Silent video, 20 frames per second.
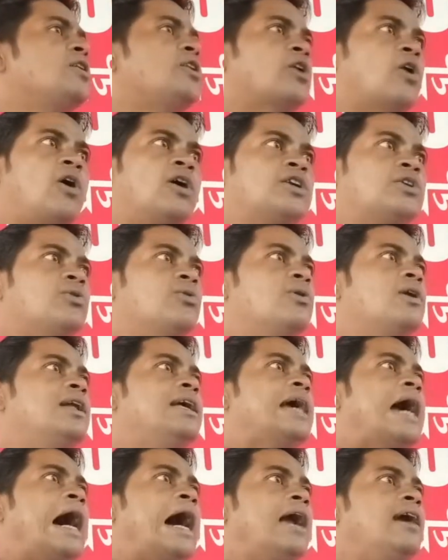Not
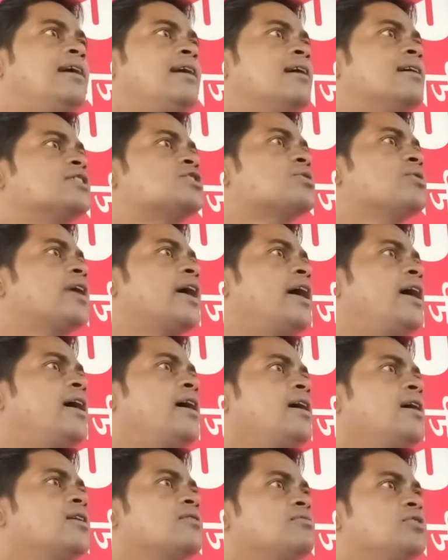only elders,
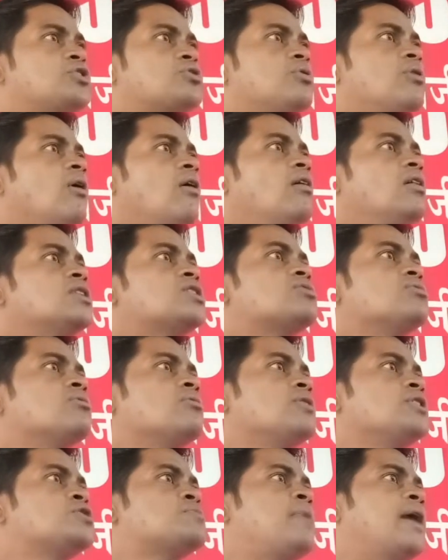okay? We should also
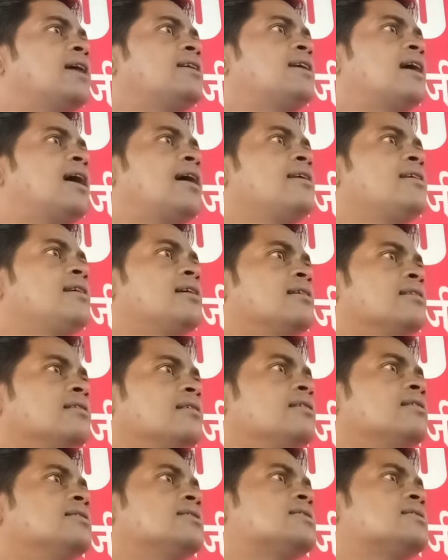respect our
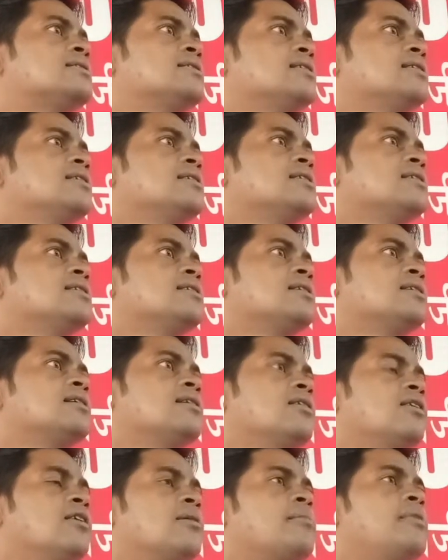youngers.
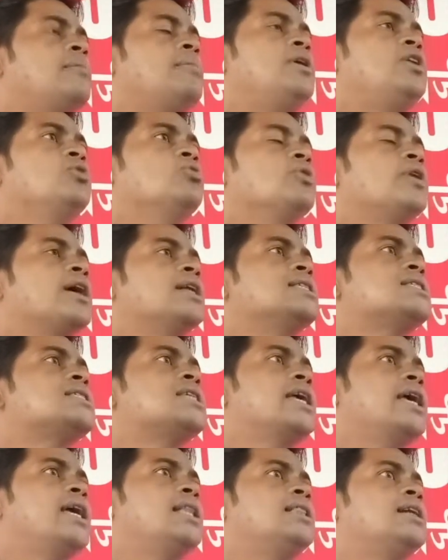Or maybe you can
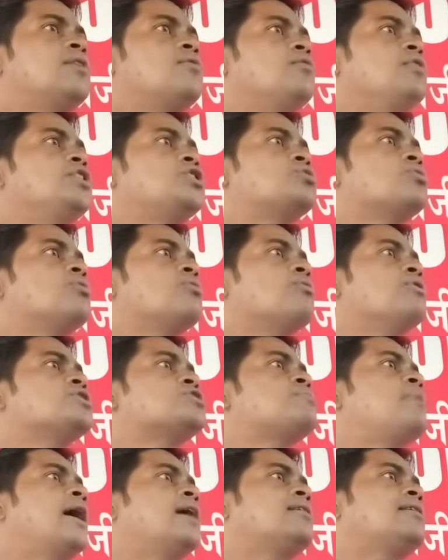say that we should
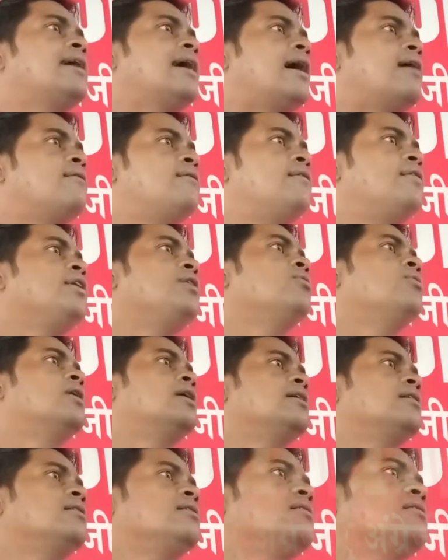respect
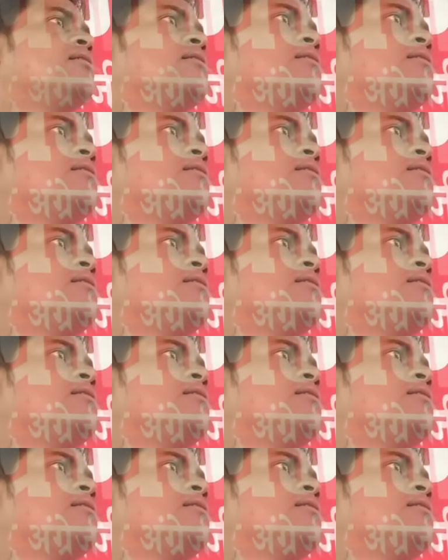everyone.